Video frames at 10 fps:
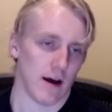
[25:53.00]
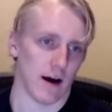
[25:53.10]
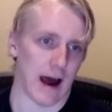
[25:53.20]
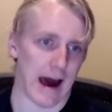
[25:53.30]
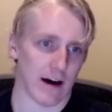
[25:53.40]

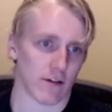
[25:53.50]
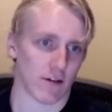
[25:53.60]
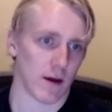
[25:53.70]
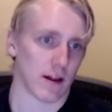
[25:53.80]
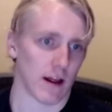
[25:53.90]
Uh, Alex
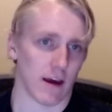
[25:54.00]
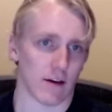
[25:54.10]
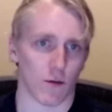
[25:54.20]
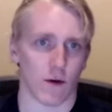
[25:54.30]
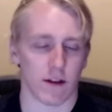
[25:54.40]
Smith, I think,
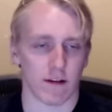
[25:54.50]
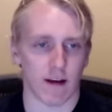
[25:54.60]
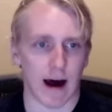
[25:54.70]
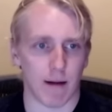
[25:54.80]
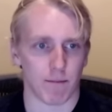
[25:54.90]
is one of the
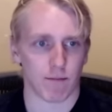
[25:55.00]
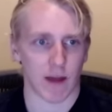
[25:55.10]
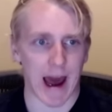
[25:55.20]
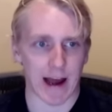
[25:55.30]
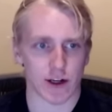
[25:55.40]
top
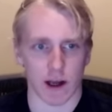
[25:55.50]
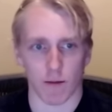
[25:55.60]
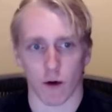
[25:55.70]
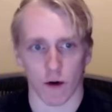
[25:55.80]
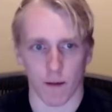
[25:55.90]
cash
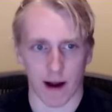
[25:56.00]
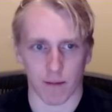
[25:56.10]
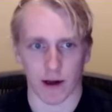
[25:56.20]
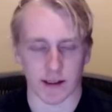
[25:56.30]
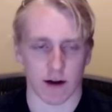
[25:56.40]
game
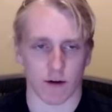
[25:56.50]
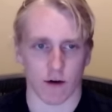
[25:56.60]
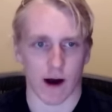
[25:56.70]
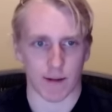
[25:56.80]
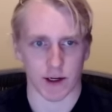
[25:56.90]
quarterback plays. I don't
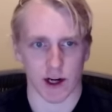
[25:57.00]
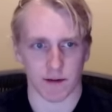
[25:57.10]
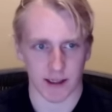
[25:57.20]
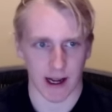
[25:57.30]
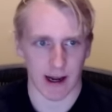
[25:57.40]
know how much
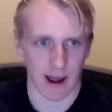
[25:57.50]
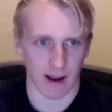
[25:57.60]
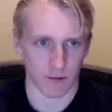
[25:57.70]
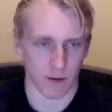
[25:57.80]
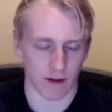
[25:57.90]
upside he
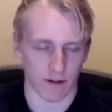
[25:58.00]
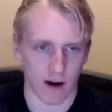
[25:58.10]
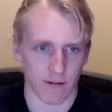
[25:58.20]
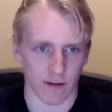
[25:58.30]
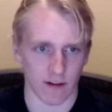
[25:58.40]
has, but he's
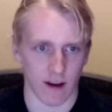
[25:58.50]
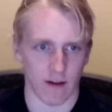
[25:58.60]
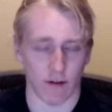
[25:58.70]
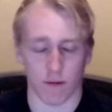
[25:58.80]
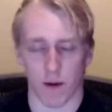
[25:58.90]
awfully
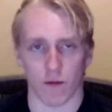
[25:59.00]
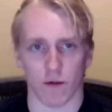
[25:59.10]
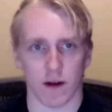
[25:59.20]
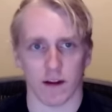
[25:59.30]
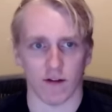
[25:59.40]
safe. He's been
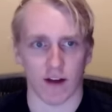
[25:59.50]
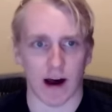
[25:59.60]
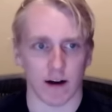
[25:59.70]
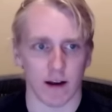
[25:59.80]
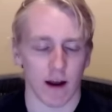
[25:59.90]
really
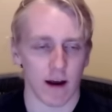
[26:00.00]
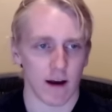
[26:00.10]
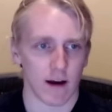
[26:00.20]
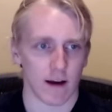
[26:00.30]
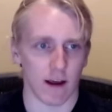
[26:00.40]
solid.
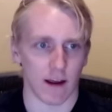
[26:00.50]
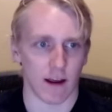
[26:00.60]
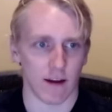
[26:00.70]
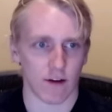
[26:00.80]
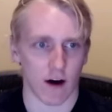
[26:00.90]
He,
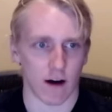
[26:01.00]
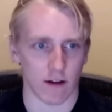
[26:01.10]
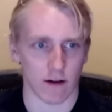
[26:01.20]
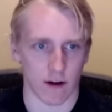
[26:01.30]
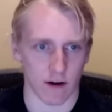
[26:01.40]
he's gone a
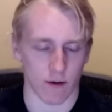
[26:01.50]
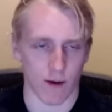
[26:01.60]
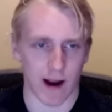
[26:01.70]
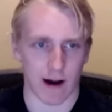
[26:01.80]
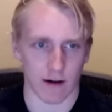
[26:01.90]
little under the
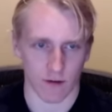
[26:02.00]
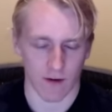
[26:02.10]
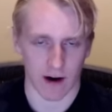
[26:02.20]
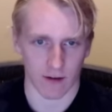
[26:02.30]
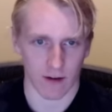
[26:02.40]
radar as
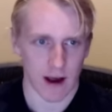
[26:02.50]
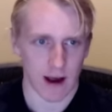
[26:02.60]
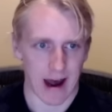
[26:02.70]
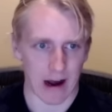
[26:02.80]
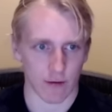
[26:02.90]
far as
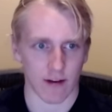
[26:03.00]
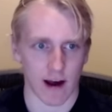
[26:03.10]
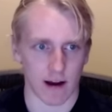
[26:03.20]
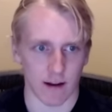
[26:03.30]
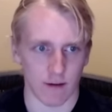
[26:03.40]
how
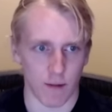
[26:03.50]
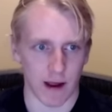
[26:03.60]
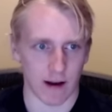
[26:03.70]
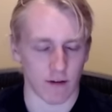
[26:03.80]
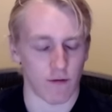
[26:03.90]
solid he's
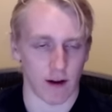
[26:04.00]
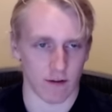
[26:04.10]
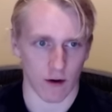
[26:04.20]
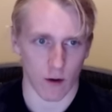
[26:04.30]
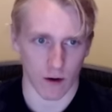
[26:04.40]
been as a
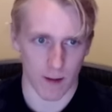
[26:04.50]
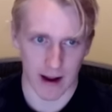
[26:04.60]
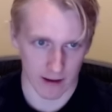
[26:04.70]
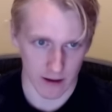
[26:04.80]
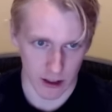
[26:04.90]
fantasy
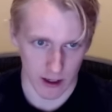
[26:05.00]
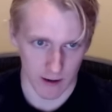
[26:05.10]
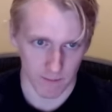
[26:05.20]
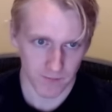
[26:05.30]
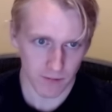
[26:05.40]
quarterback this
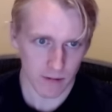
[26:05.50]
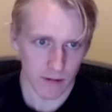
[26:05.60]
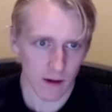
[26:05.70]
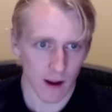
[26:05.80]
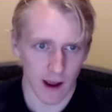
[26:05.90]
year.
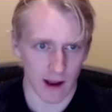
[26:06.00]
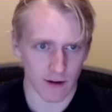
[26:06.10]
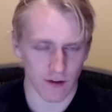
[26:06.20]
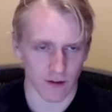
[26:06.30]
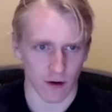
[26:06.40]
And
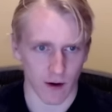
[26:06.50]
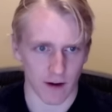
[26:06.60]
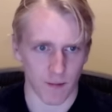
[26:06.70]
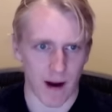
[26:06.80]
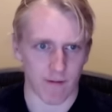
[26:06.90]
it's just a great
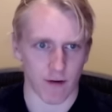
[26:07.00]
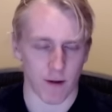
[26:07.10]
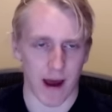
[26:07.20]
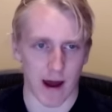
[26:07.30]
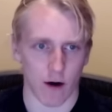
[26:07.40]
spot for
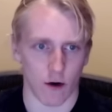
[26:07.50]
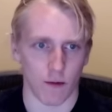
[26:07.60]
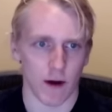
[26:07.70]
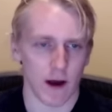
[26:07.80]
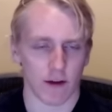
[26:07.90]
him at
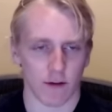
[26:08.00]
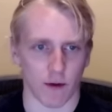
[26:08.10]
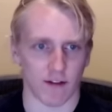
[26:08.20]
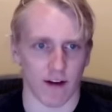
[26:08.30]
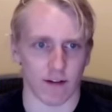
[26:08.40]
home,
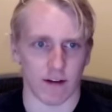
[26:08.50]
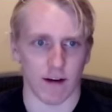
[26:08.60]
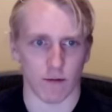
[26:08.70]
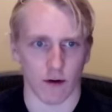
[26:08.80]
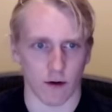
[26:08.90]
27
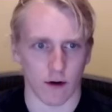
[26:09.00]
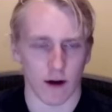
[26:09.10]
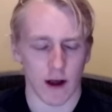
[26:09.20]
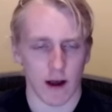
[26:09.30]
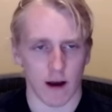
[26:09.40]
team
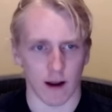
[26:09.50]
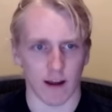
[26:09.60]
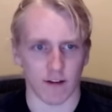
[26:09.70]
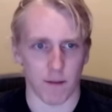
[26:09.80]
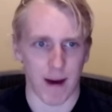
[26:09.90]
total
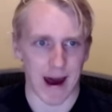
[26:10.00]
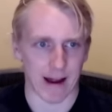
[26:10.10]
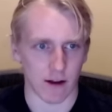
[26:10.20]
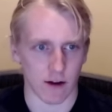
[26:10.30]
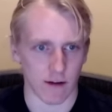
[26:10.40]
against a
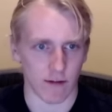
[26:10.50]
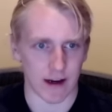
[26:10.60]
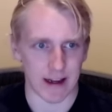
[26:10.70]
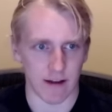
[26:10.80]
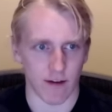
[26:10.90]
bad
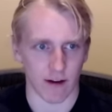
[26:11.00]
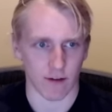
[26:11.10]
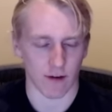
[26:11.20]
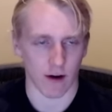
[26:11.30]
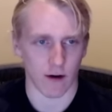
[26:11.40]
Cleveland
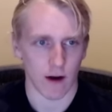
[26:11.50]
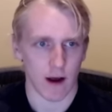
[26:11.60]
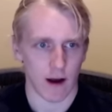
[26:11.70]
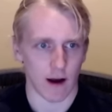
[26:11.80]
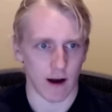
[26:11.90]
defense. So
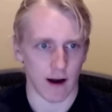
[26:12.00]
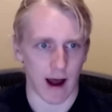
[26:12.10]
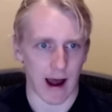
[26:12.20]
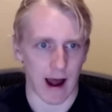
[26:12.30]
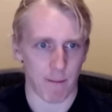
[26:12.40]
uh,
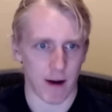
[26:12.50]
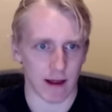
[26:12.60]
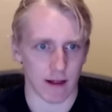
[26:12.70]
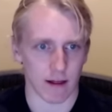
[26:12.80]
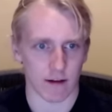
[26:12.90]
I, I,
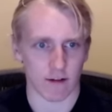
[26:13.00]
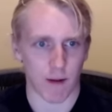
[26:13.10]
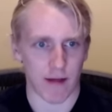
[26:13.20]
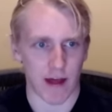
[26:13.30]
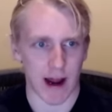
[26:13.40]
might
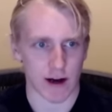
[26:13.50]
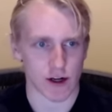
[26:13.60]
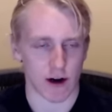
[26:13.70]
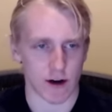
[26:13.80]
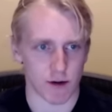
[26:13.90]
spend that
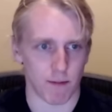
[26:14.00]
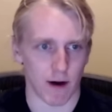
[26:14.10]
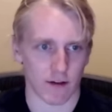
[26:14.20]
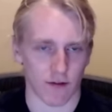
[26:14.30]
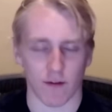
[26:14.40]
extra hundred
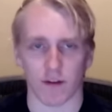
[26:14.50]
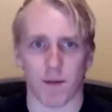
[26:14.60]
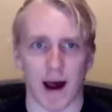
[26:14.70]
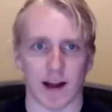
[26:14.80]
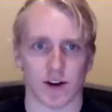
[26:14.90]
bucks for
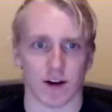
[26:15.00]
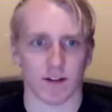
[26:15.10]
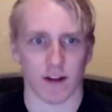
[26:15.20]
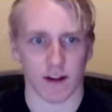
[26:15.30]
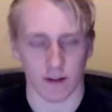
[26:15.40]
Fitzpatrick
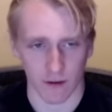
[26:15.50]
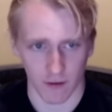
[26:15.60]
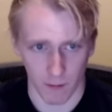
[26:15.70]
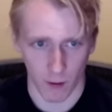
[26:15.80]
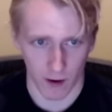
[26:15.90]
because I think there's
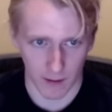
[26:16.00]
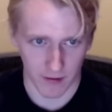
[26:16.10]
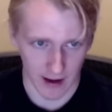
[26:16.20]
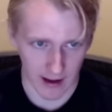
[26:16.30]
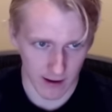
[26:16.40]
some more
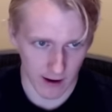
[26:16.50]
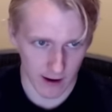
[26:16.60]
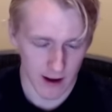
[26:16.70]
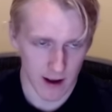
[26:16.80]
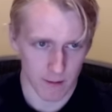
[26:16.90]
upside
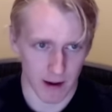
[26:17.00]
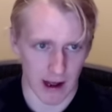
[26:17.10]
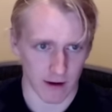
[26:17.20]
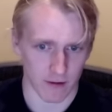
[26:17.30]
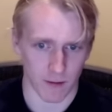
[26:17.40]
there. But
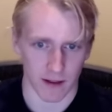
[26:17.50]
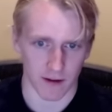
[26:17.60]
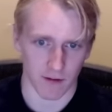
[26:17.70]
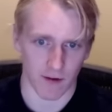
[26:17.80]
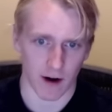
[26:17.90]
Alex Smith
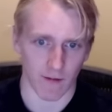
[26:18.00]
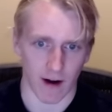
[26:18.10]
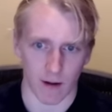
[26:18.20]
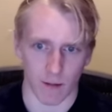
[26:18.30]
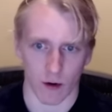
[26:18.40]
is a very
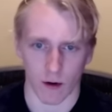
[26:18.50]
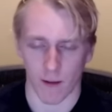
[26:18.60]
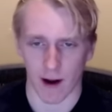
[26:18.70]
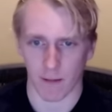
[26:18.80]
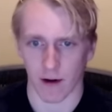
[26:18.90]
viable
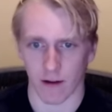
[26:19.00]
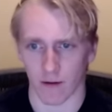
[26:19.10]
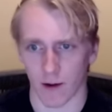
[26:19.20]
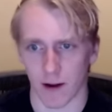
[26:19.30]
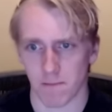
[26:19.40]
quarterback play
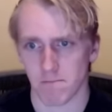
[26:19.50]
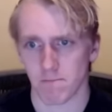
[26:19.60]
this week.